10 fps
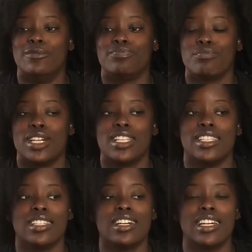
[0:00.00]
But
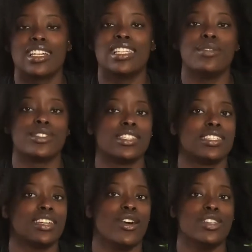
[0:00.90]
luckily it was just
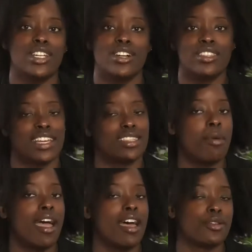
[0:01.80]
only on like the
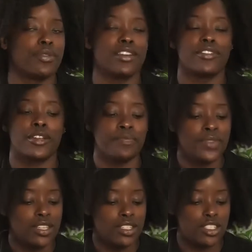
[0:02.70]
pad or whatever.
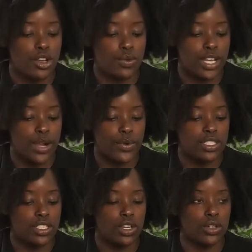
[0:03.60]
So when I went to
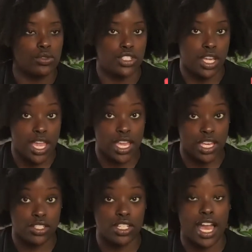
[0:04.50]
go
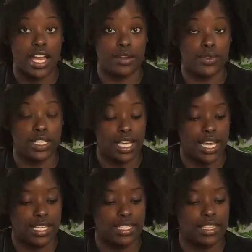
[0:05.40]
change, I
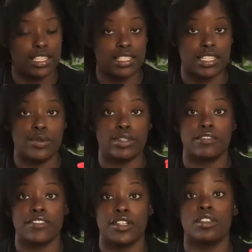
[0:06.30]
realized that this thing was
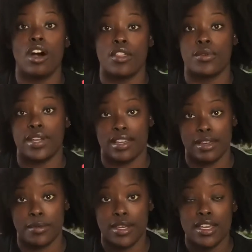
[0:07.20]
filled all the way up.
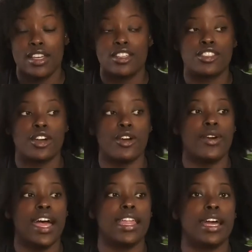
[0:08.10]
So
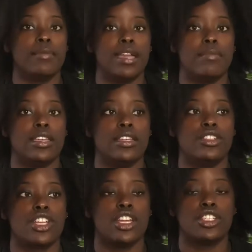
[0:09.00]
had I maybe
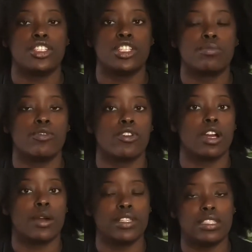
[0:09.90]
changed it just before I
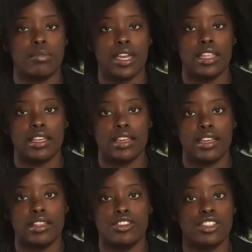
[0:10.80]
went to bed
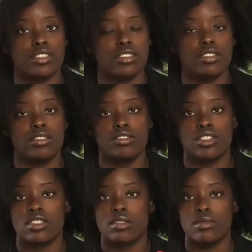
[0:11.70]
again, just
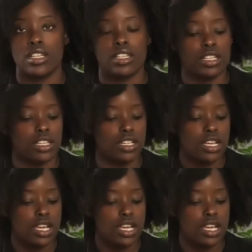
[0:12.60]
to be clear,